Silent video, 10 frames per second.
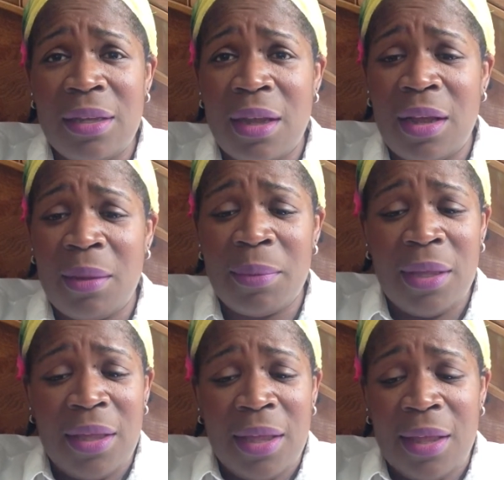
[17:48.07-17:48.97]
And,
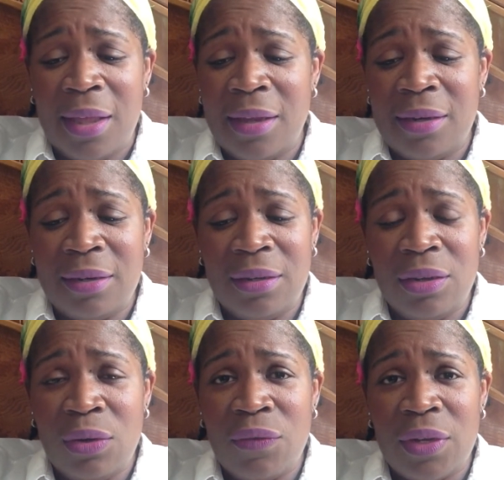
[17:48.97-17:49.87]

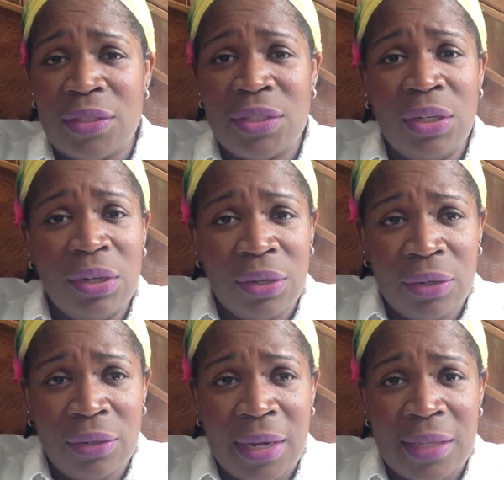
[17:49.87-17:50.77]
for us to
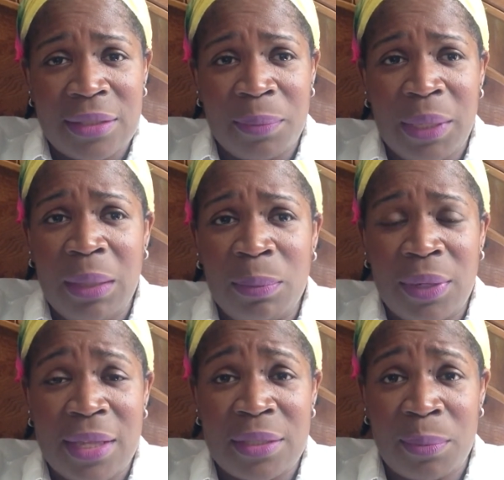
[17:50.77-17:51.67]
learn as a people,
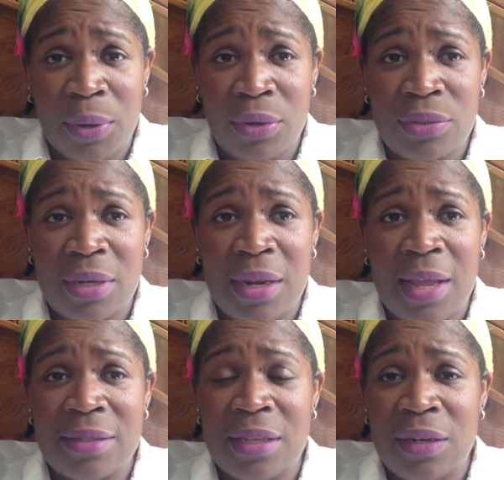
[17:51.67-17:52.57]
as a person,
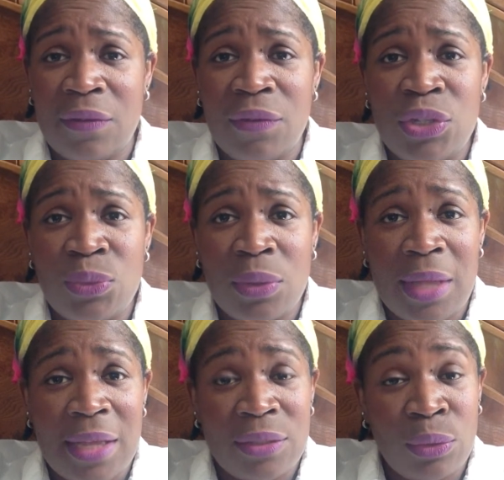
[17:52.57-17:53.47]
as individual,
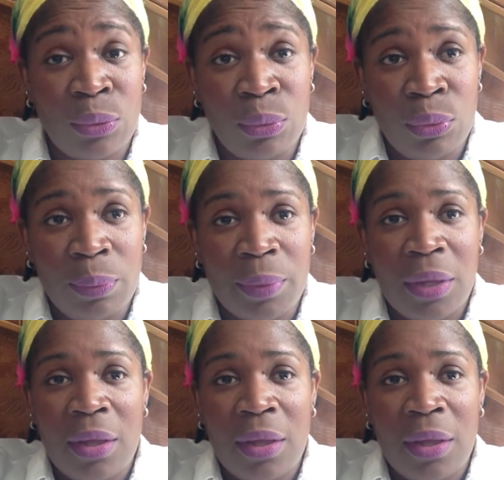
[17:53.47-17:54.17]
as a group,